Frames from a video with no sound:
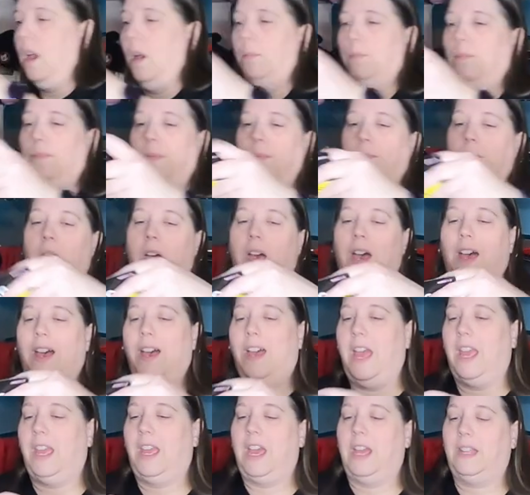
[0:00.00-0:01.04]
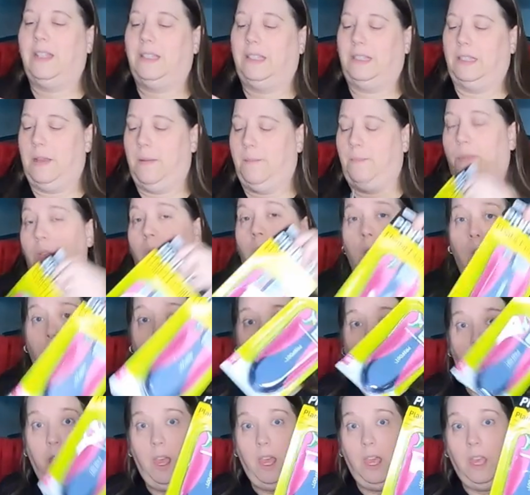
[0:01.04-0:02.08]
Oh, uh, I got some
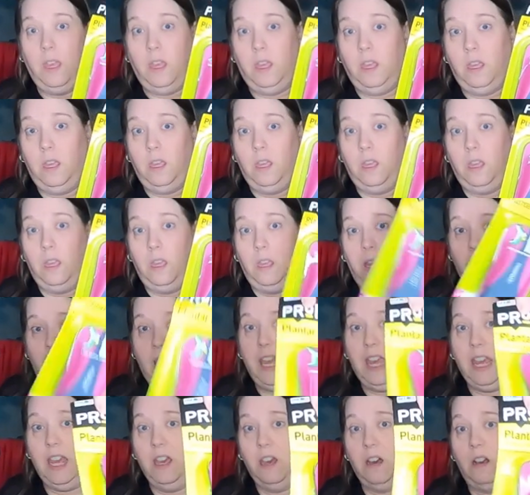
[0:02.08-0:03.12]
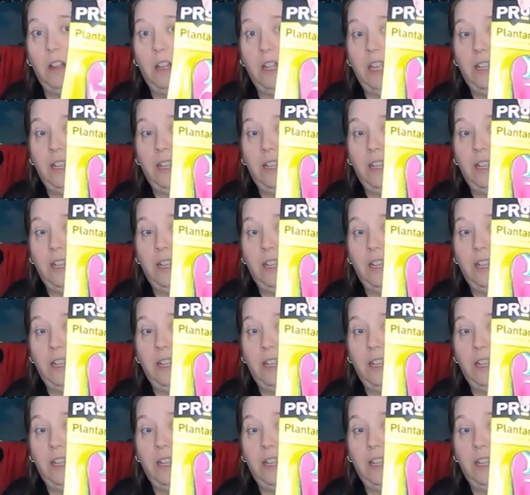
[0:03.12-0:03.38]
heel